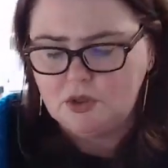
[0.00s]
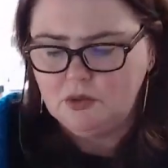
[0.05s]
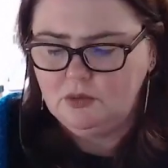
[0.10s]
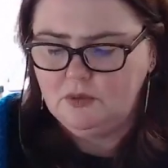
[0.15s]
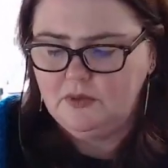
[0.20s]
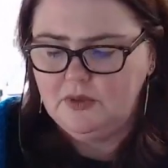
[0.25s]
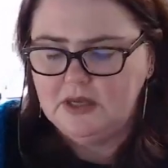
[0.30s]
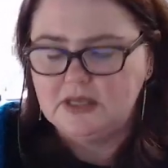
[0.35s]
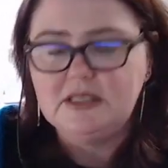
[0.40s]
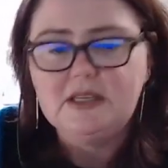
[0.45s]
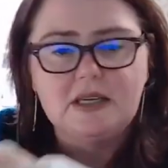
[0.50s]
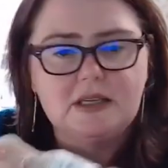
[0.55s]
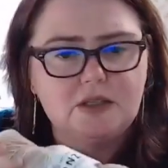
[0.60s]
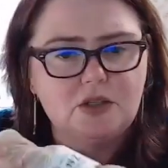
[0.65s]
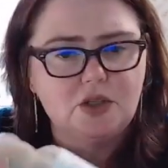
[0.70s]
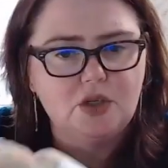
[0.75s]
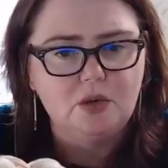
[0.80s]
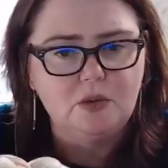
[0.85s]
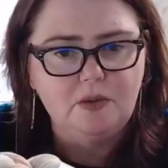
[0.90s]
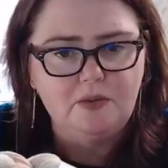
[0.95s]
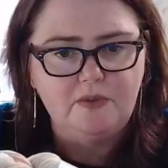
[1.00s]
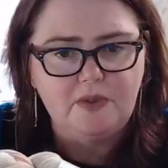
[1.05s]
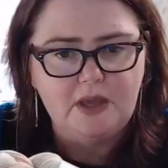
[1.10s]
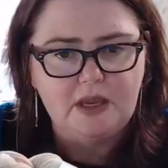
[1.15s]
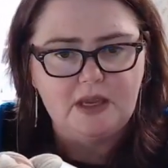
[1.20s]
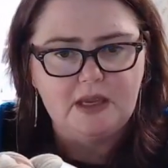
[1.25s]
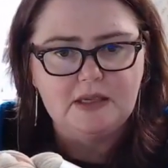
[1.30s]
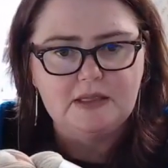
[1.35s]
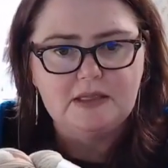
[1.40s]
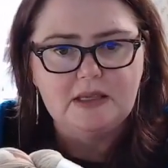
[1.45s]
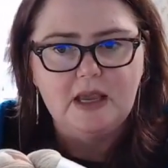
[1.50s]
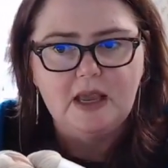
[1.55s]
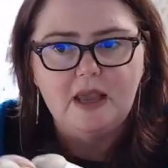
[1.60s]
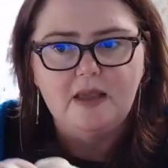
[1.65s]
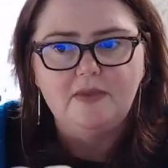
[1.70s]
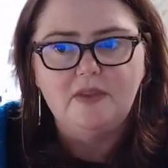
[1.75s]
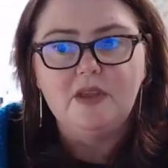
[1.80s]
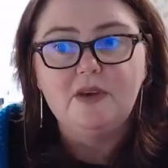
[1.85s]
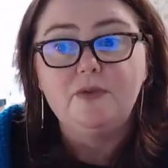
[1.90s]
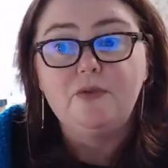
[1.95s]
of these,
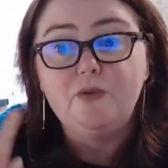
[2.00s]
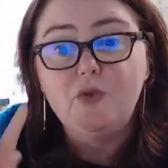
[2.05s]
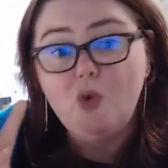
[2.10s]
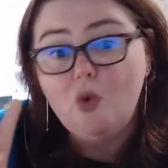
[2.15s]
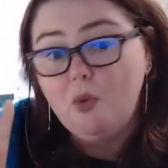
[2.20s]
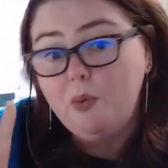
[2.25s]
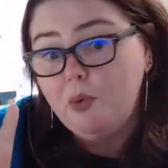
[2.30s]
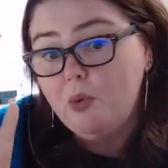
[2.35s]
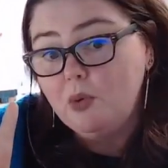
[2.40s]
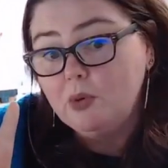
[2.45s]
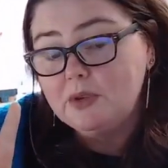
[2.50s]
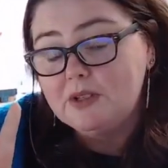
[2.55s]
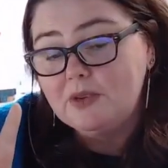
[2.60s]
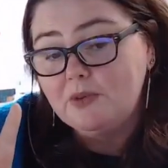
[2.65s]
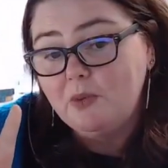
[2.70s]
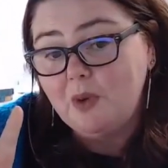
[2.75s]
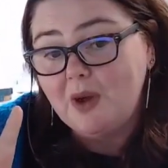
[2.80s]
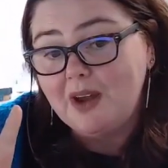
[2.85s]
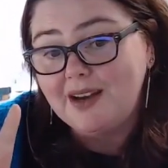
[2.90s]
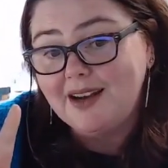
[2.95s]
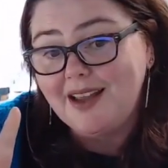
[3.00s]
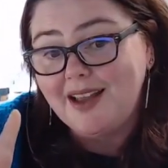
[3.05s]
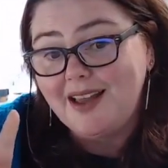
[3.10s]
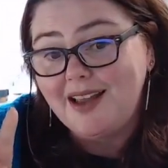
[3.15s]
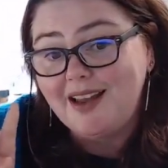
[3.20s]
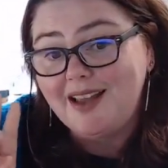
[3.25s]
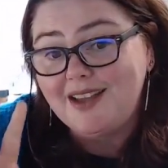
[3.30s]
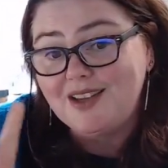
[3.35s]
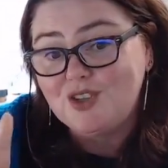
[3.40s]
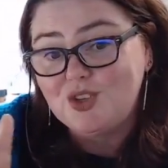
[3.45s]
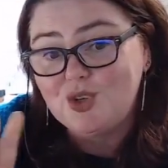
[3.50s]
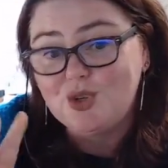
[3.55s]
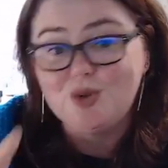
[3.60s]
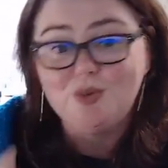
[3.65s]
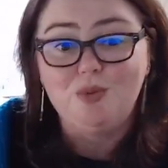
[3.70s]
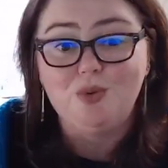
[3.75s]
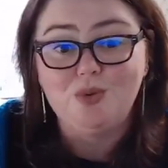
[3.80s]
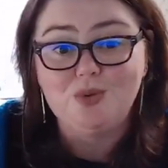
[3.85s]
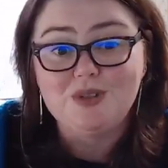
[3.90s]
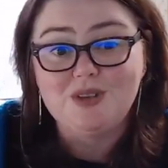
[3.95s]
then four balls of one colour and
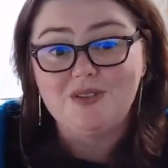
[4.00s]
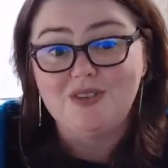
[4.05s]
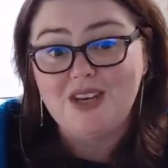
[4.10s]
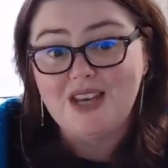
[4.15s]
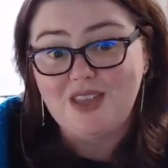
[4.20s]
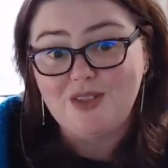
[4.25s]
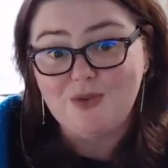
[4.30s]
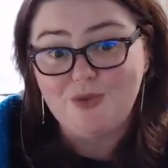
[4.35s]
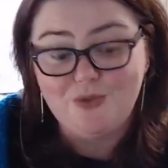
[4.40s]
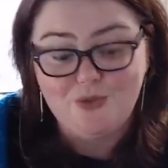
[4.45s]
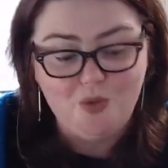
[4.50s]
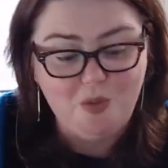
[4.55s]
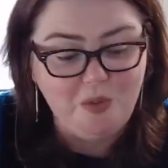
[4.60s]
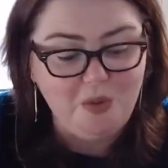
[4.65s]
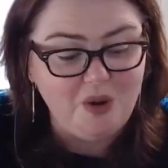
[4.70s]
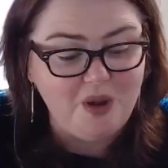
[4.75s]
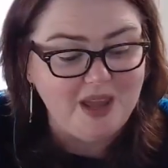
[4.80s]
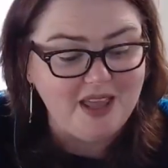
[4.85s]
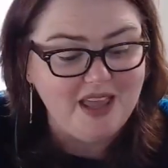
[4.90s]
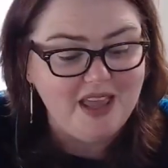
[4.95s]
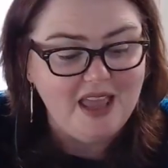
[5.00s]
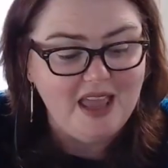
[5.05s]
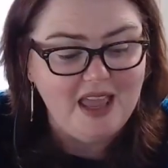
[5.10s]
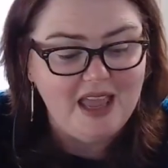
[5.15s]
two balls of another 4-ply.